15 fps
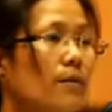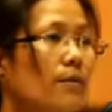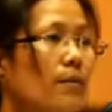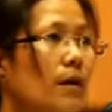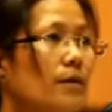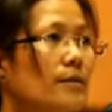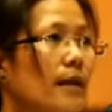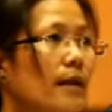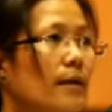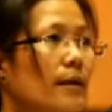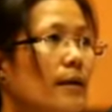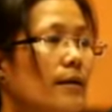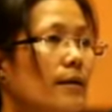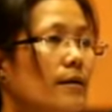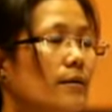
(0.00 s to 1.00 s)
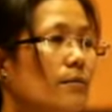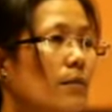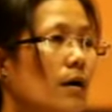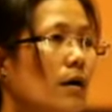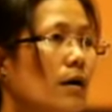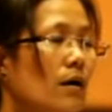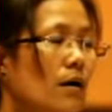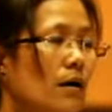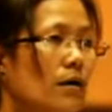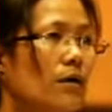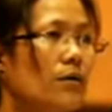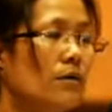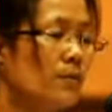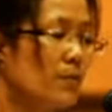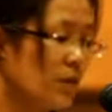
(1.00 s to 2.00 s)
According to
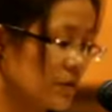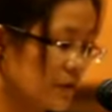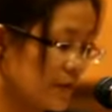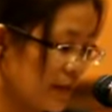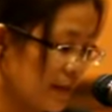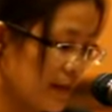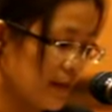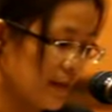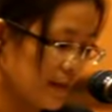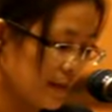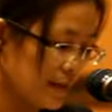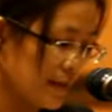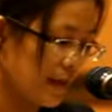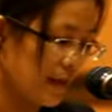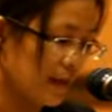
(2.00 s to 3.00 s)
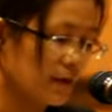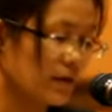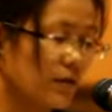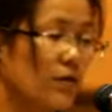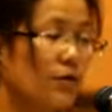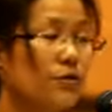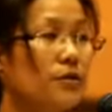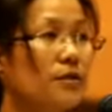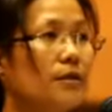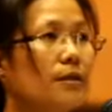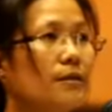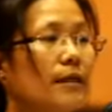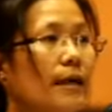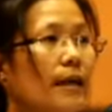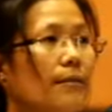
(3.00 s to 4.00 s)
our remarks, Madam
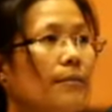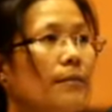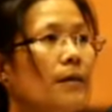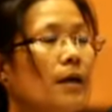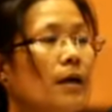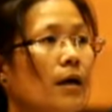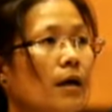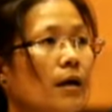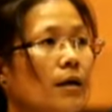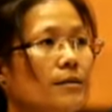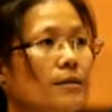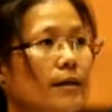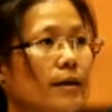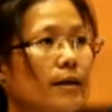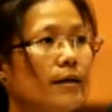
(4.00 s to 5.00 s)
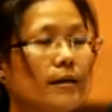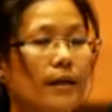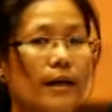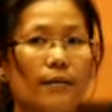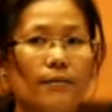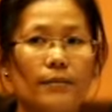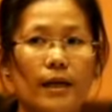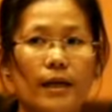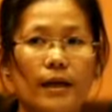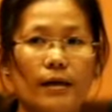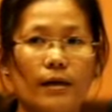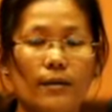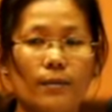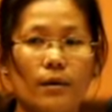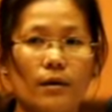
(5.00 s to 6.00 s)
Tida, as well as the
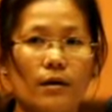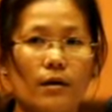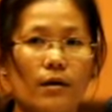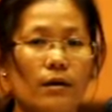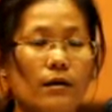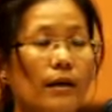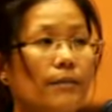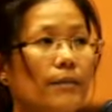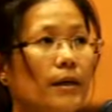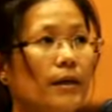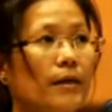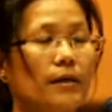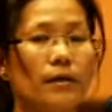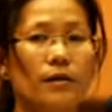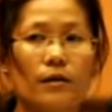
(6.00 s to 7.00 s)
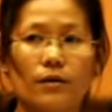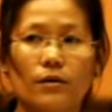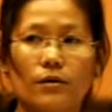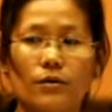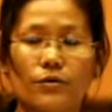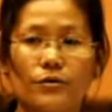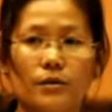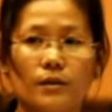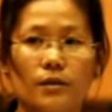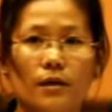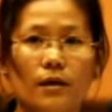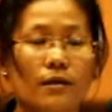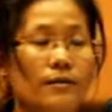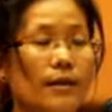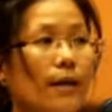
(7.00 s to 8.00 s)
testimony presented by the workers
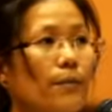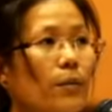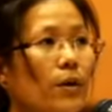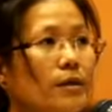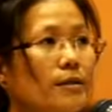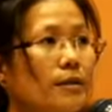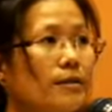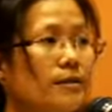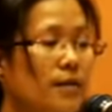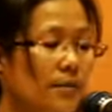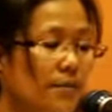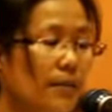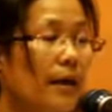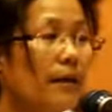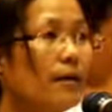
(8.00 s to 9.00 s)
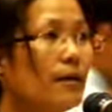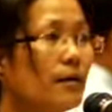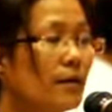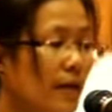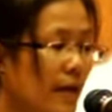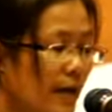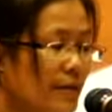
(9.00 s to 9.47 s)
and the representative of